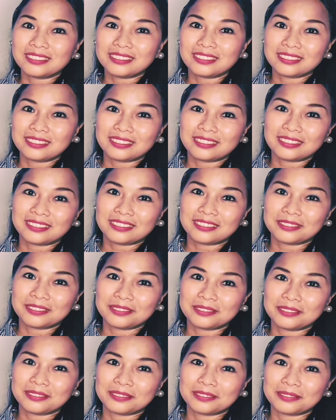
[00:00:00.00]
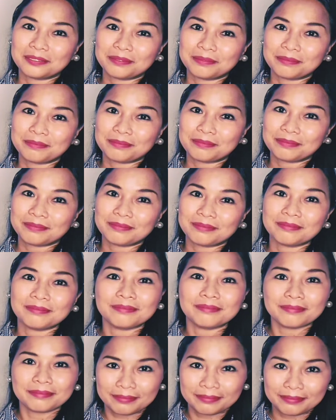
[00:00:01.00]

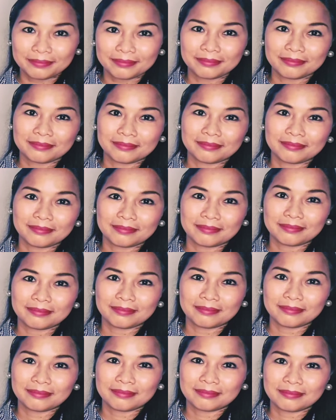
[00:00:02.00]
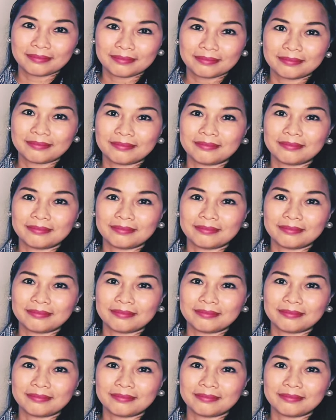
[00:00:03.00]
No one is speaking in this clip.